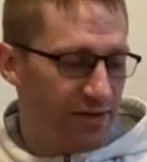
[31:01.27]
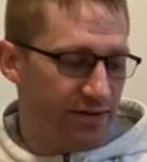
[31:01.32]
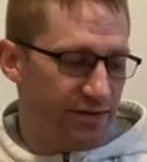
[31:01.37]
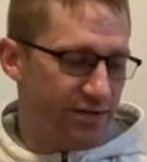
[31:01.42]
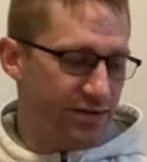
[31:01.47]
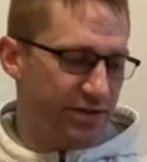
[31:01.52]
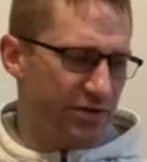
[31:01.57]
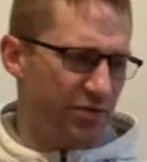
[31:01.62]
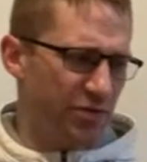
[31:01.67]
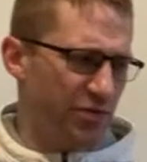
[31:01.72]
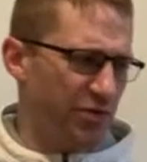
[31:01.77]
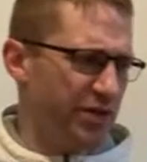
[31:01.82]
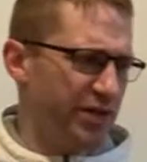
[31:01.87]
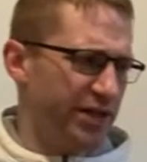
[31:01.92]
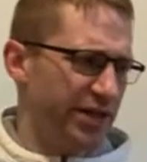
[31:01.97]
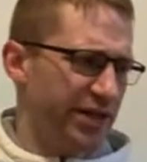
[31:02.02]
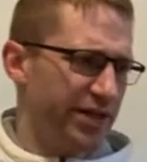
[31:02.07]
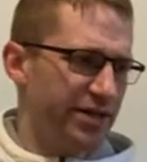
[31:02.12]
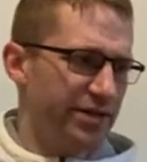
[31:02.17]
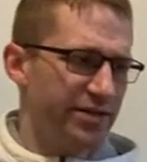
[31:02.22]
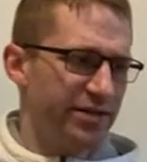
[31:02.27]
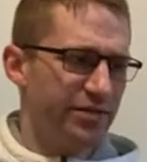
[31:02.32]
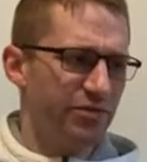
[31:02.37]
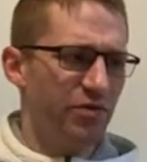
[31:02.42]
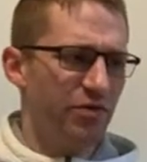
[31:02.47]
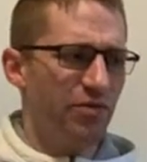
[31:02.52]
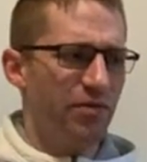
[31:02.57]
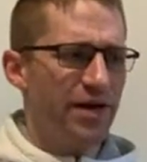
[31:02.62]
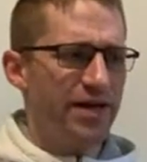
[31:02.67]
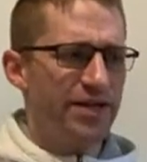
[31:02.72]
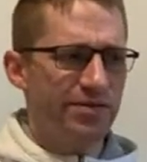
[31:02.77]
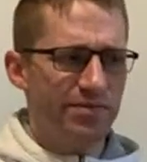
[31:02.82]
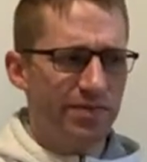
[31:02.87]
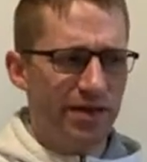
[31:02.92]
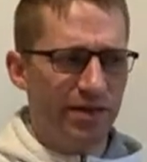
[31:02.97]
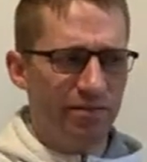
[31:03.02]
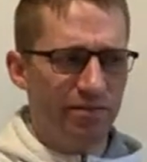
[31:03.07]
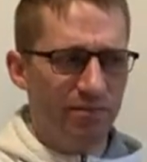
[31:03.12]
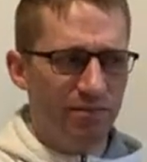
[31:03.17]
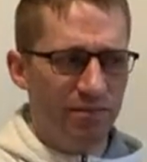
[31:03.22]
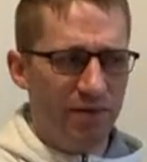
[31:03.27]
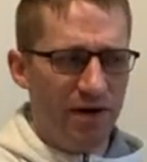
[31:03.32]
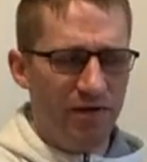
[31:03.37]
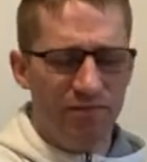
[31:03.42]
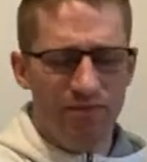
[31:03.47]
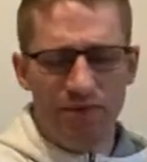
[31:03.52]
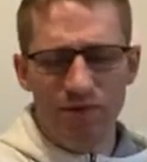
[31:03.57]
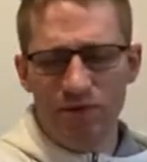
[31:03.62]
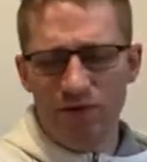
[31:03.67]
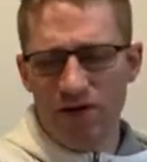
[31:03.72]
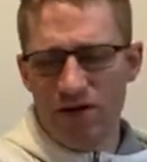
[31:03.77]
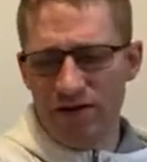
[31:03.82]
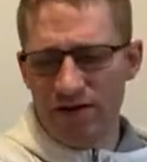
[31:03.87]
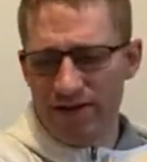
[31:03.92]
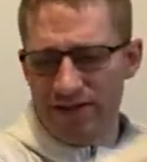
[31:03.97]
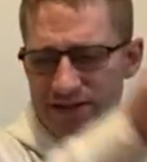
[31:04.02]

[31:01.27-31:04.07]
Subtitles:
Just really reminds me of Oolong in